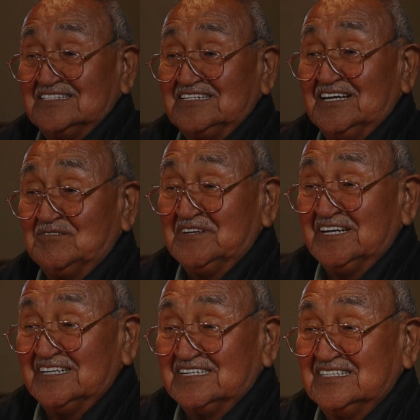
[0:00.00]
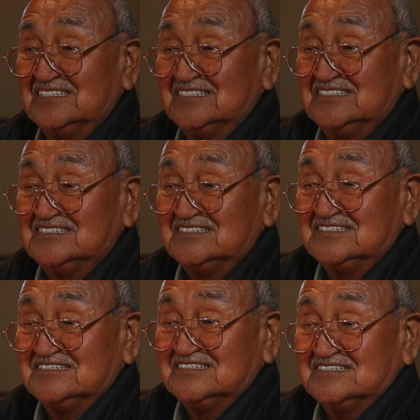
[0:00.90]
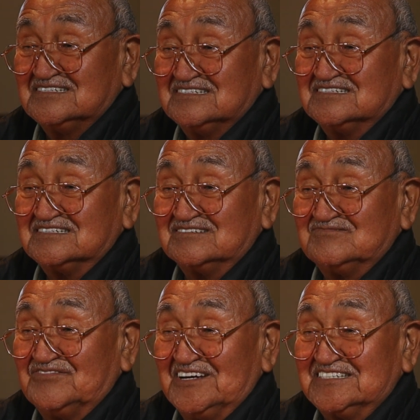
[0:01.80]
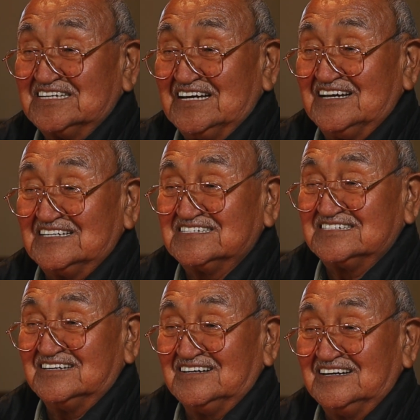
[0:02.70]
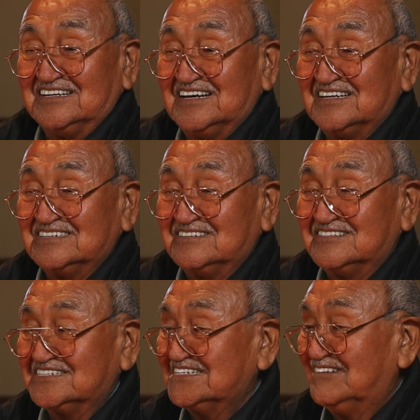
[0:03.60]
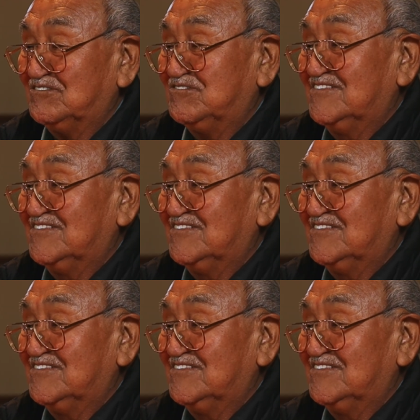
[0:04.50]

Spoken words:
deer meat, fish heads and all that good stuff.